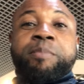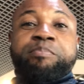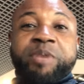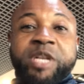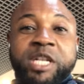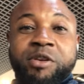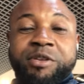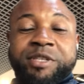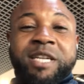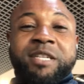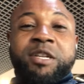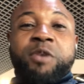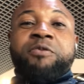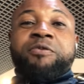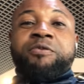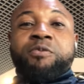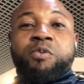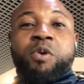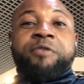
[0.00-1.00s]
billions that
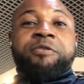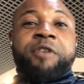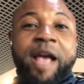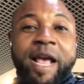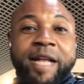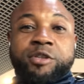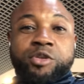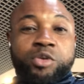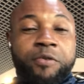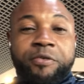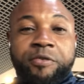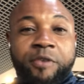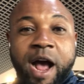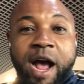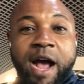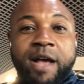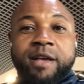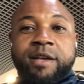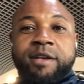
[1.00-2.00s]
we've heard so
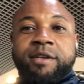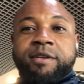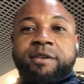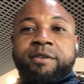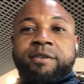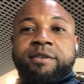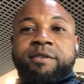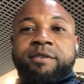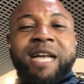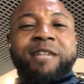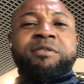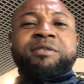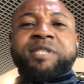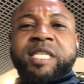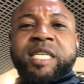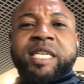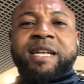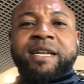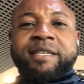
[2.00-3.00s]
far. I don't
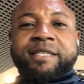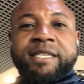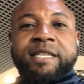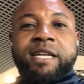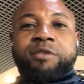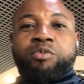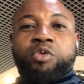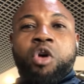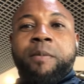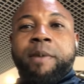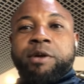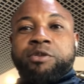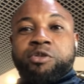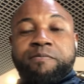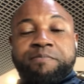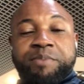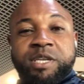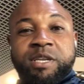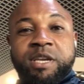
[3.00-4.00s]
see that thing that will come out
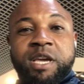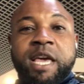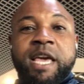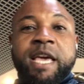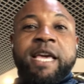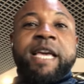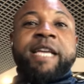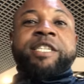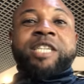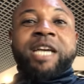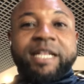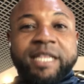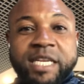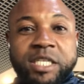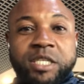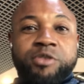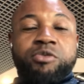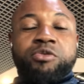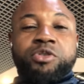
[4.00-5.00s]
to be a
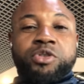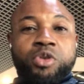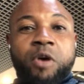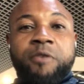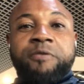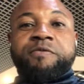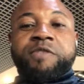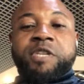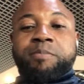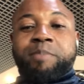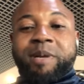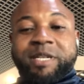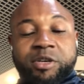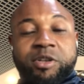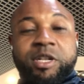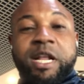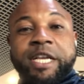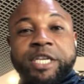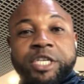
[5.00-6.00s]
challenge to solve this
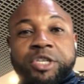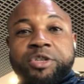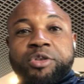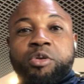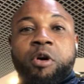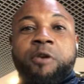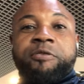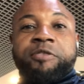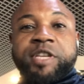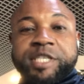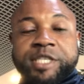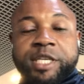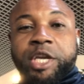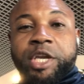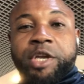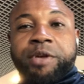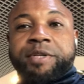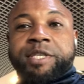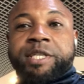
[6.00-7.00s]
particular issue of
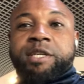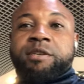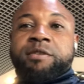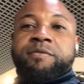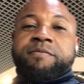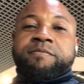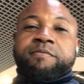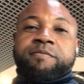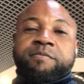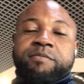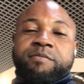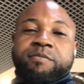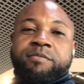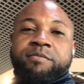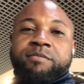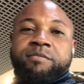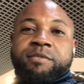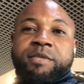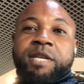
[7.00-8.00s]
insecurity.
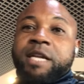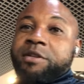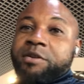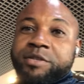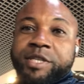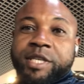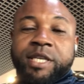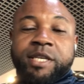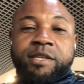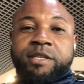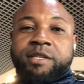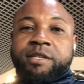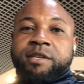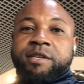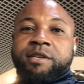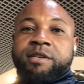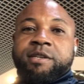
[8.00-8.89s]
I don't see it.